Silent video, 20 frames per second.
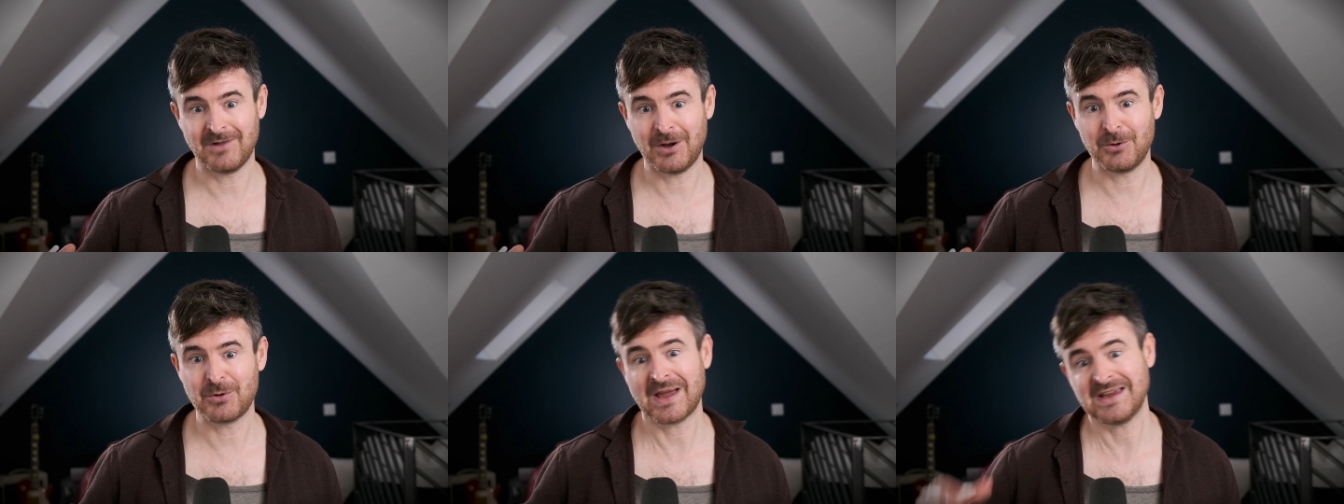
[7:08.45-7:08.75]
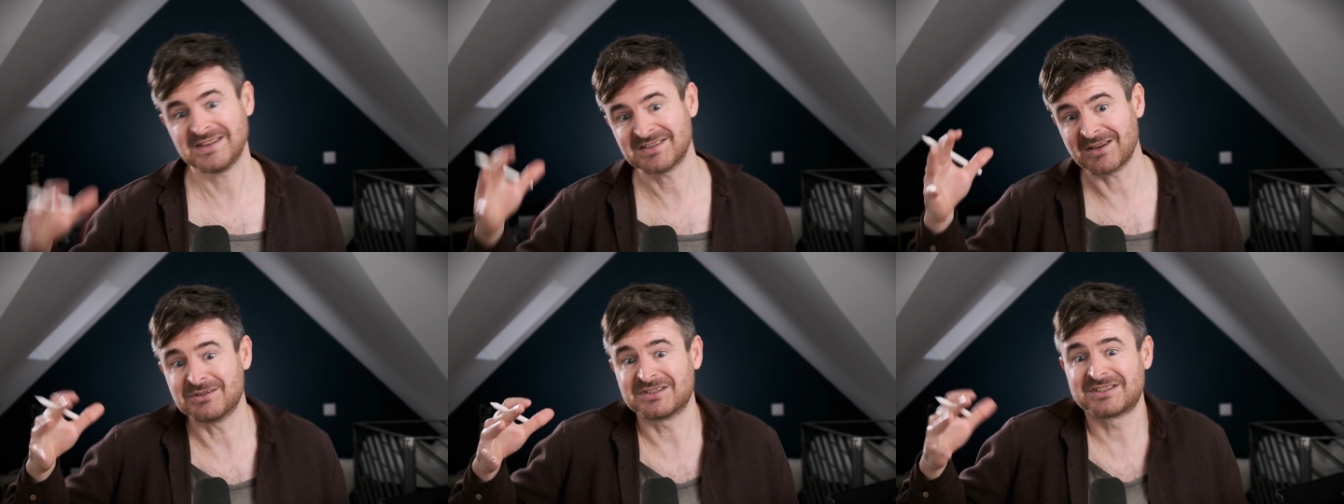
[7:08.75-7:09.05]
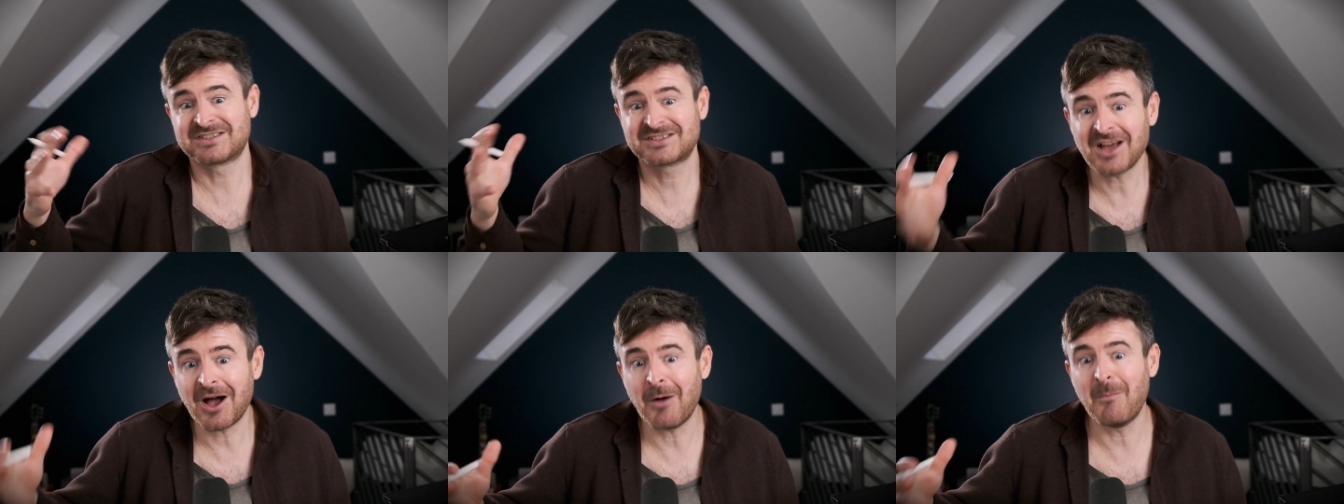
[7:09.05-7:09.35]
Okay, so
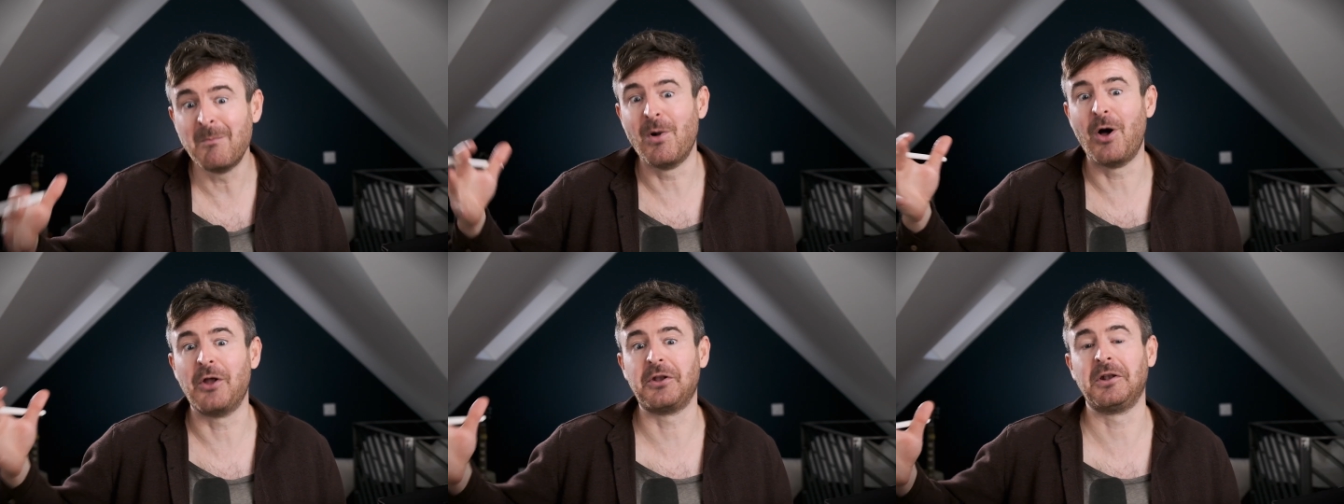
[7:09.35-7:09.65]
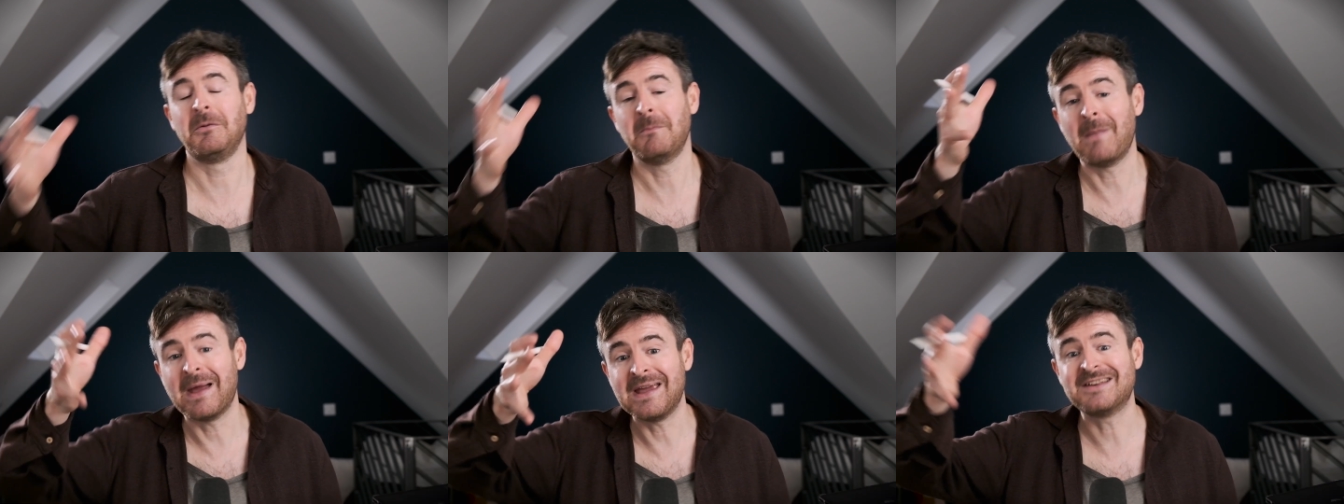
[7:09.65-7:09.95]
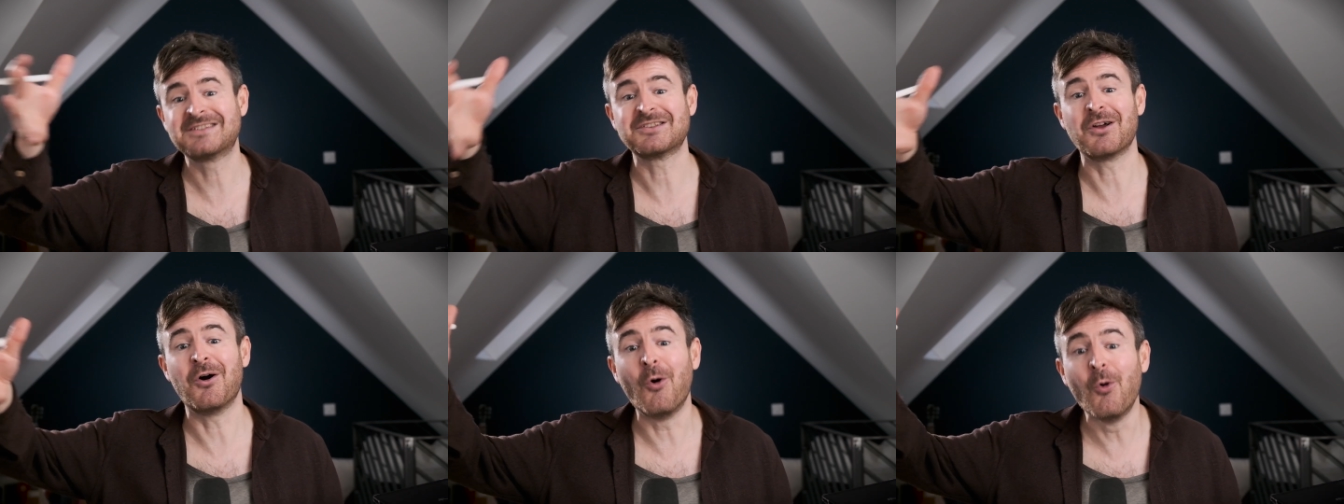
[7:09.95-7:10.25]
some model
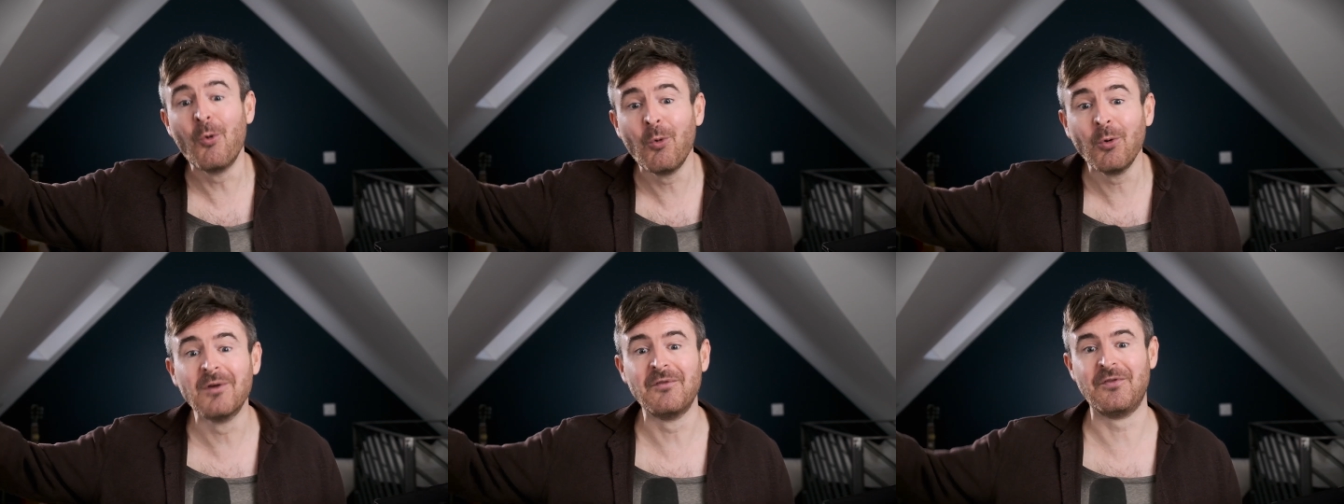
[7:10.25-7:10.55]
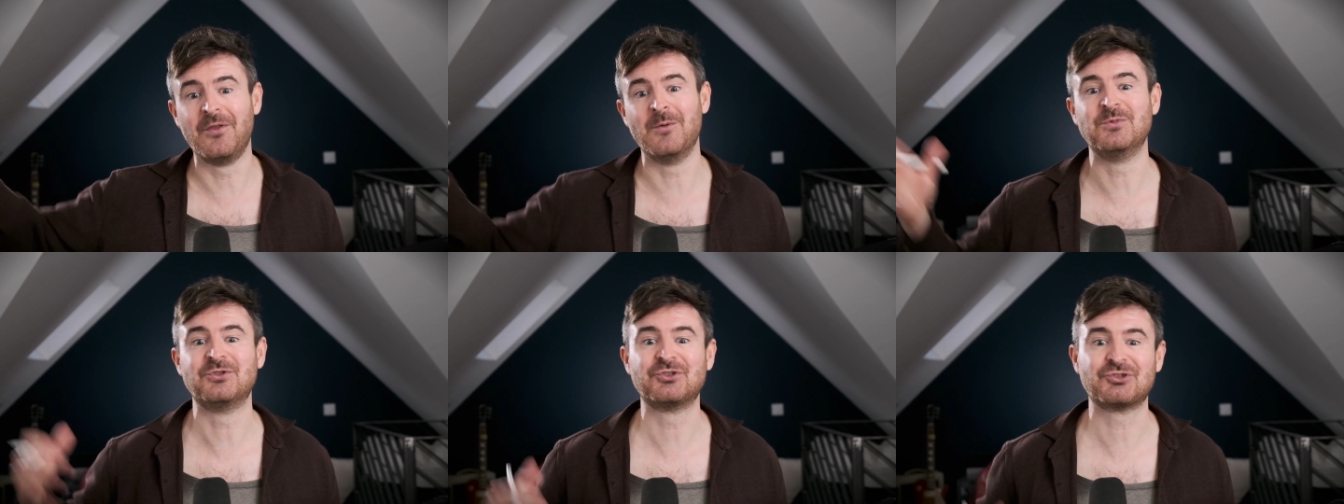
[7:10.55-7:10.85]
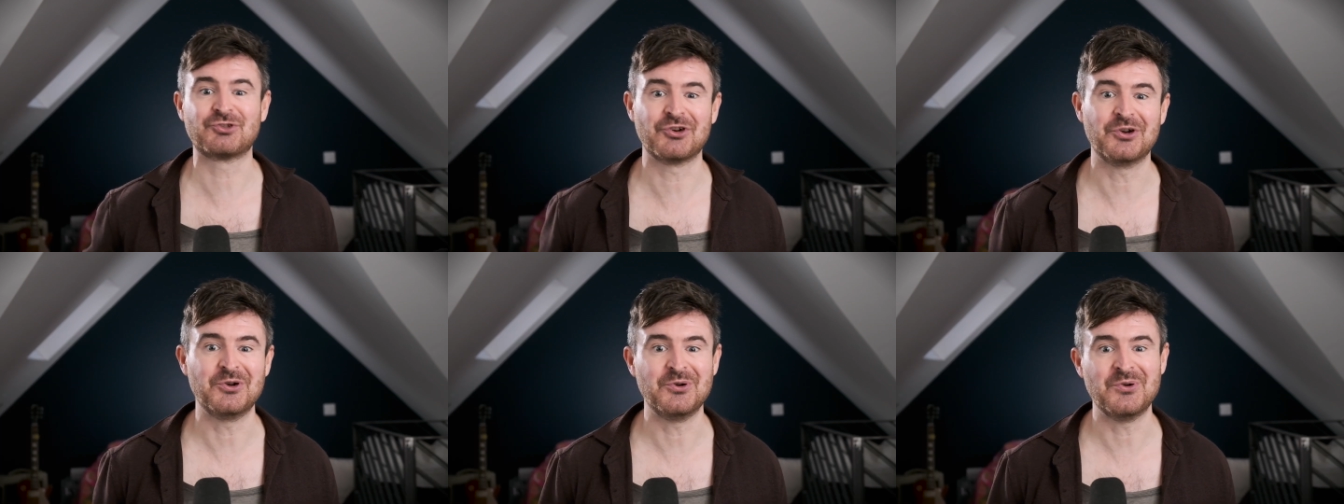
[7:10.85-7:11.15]
makes all of them
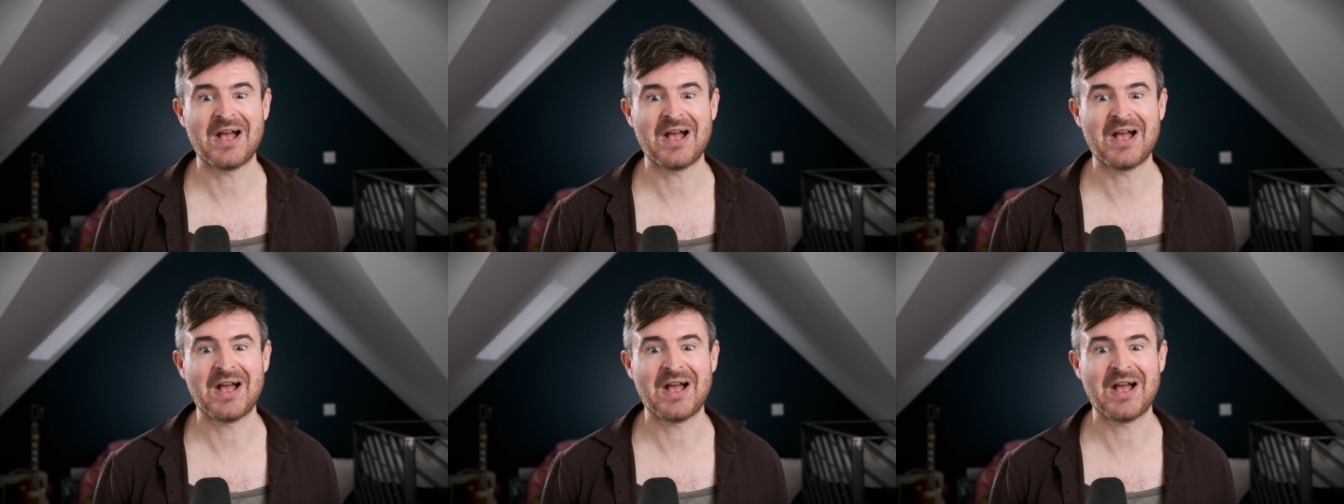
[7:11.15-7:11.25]
true